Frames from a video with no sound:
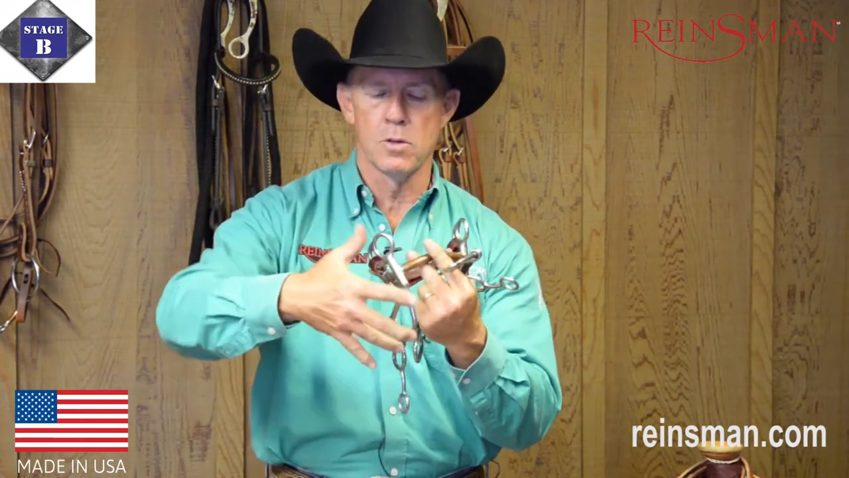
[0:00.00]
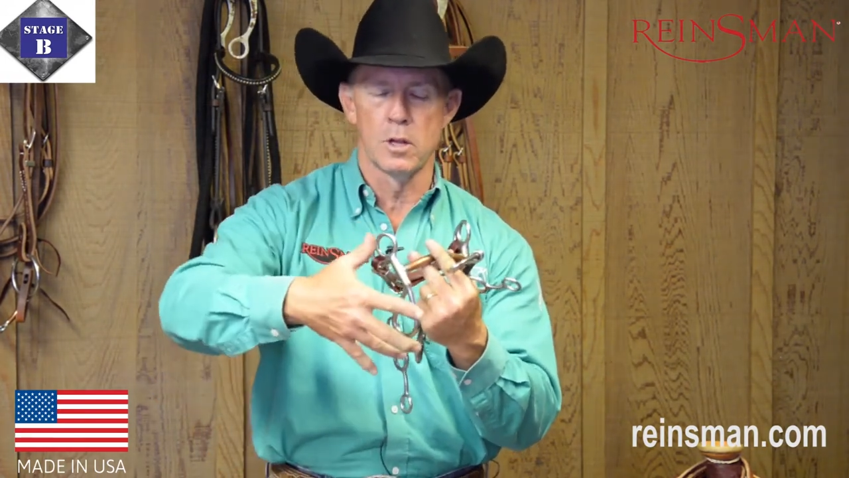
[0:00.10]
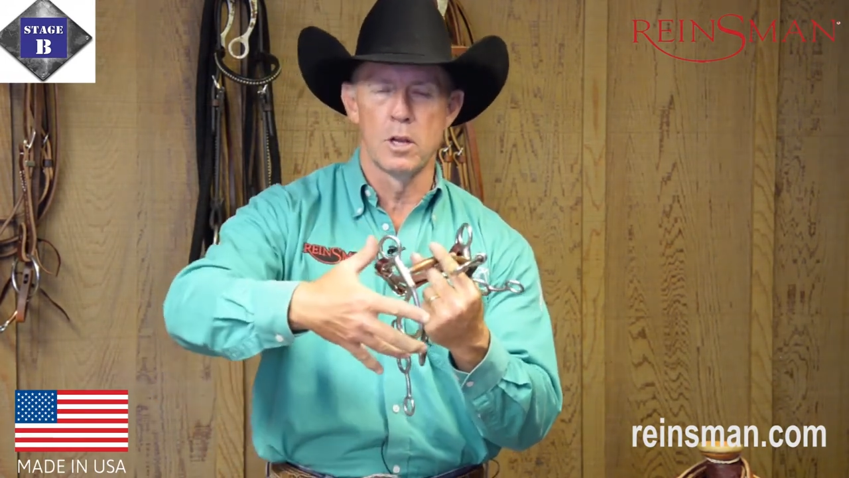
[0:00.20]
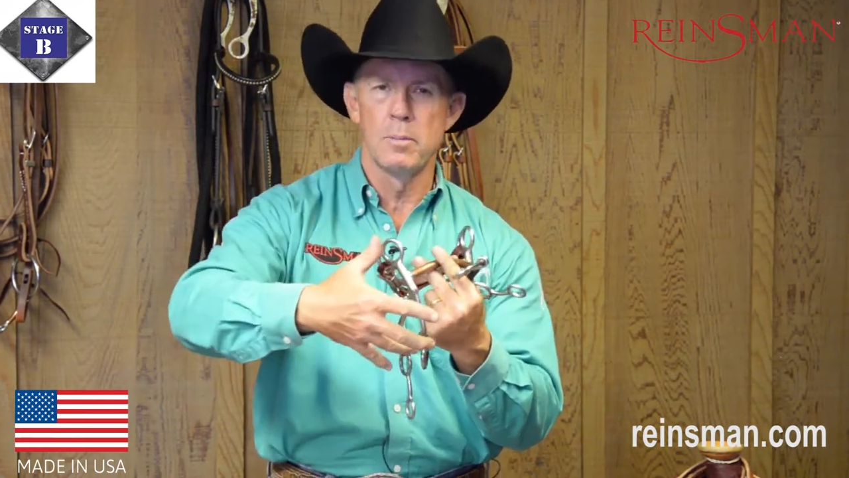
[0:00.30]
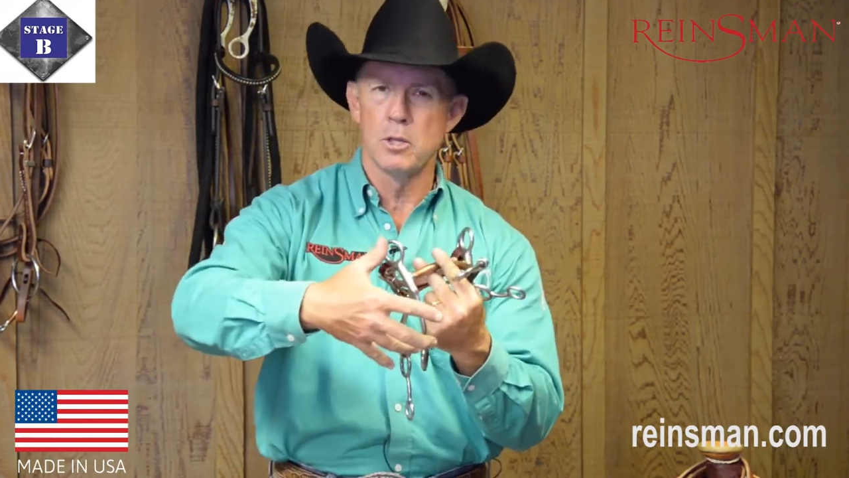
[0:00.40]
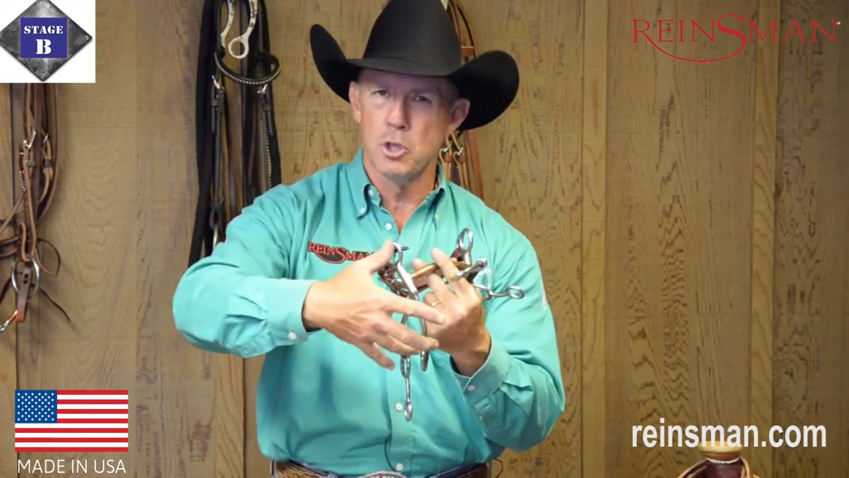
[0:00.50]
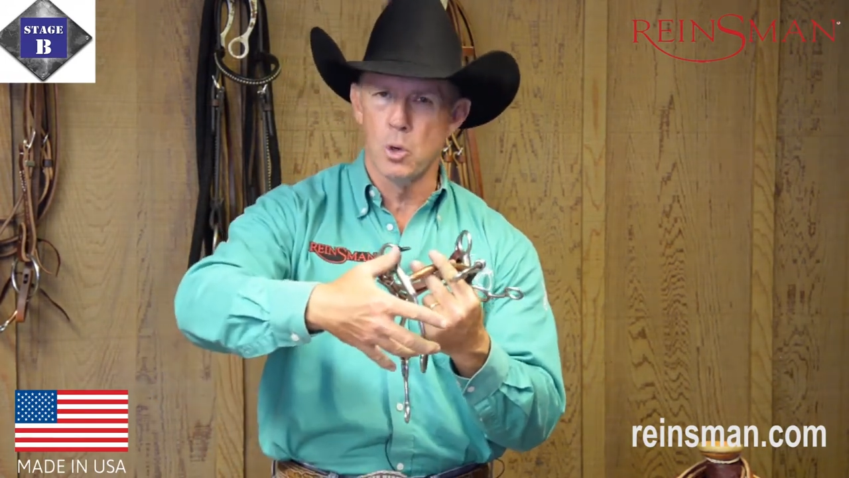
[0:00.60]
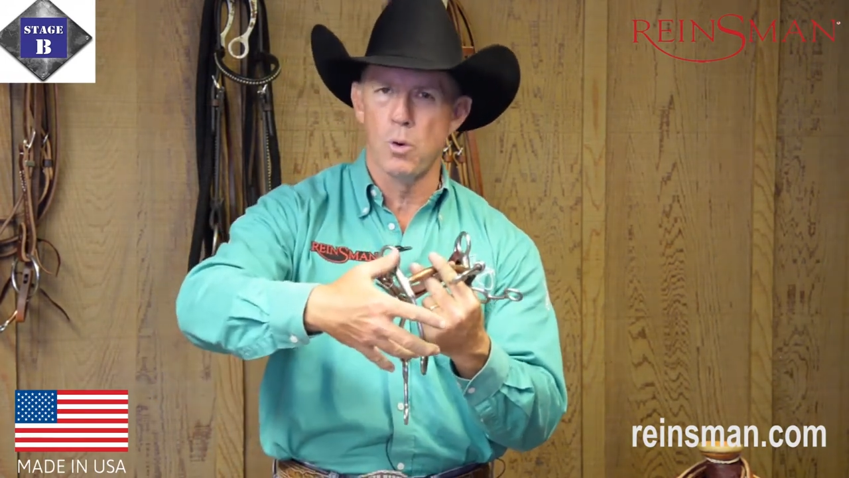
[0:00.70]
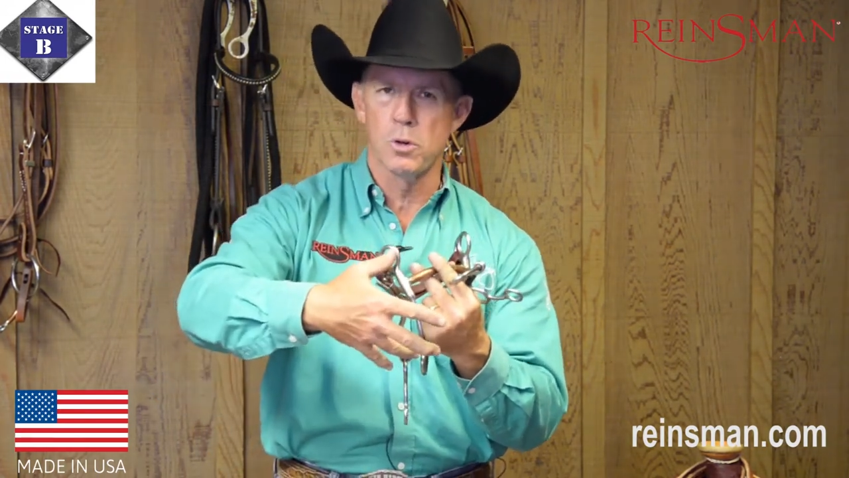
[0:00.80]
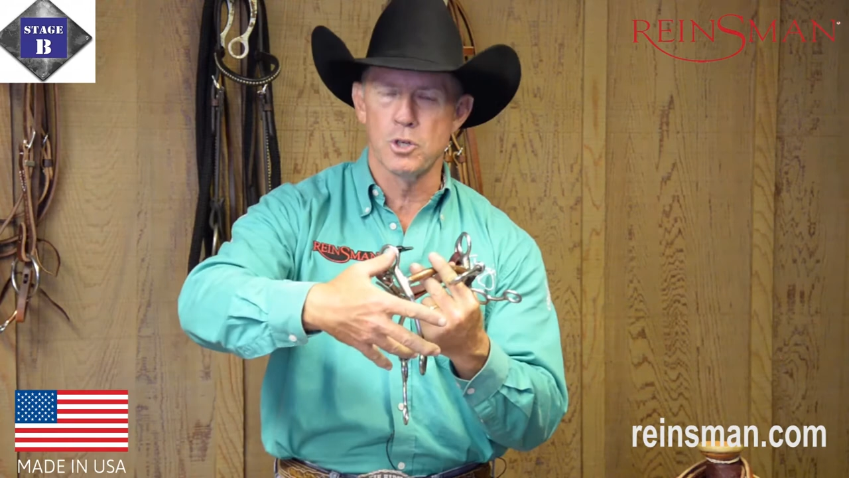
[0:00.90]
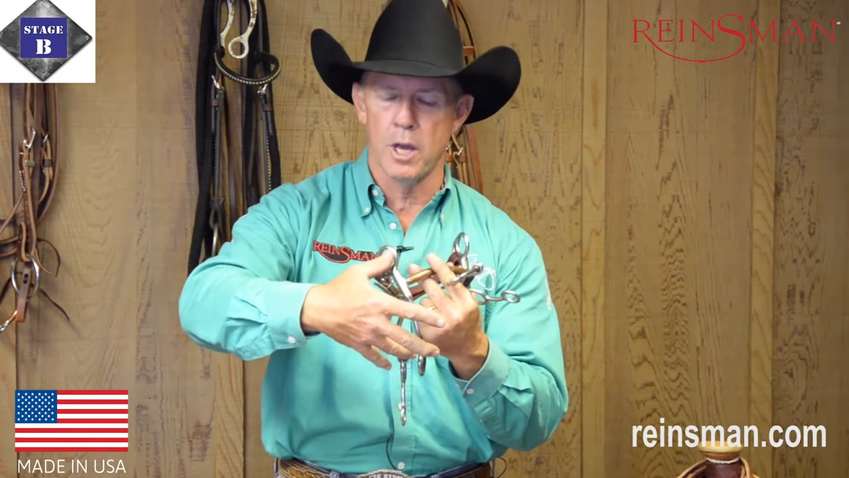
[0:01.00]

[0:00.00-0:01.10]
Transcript: is a little bit shorter